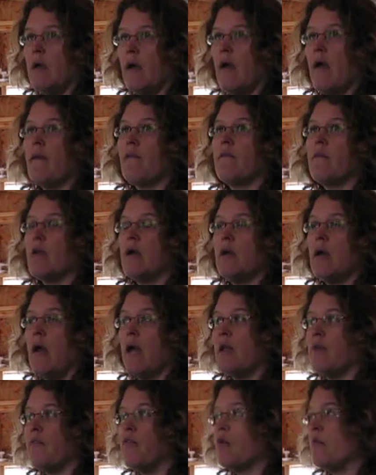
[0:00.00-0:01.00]
Yeah,
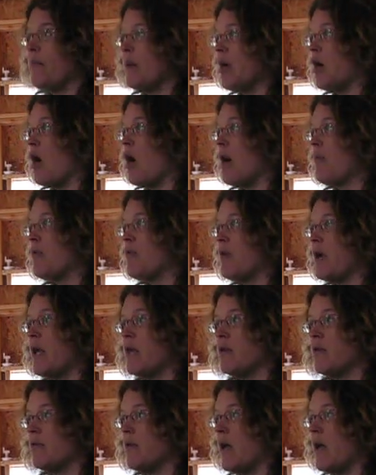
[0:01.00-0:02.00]
and if you're a big
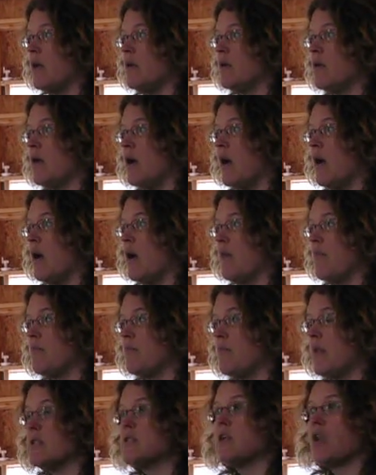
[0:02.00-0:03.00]
operator, then
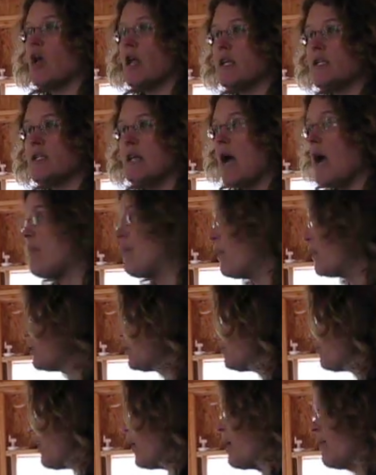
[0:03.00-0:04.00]
that's a lot of sap, which
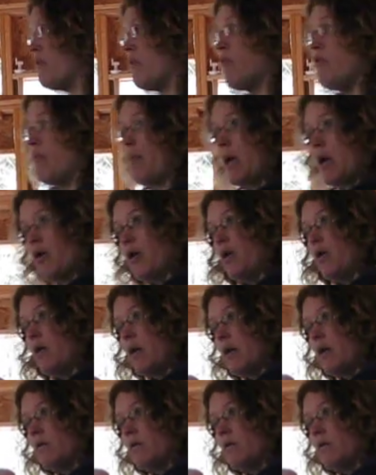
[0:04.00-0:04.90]
is why you have to have a bigger unit.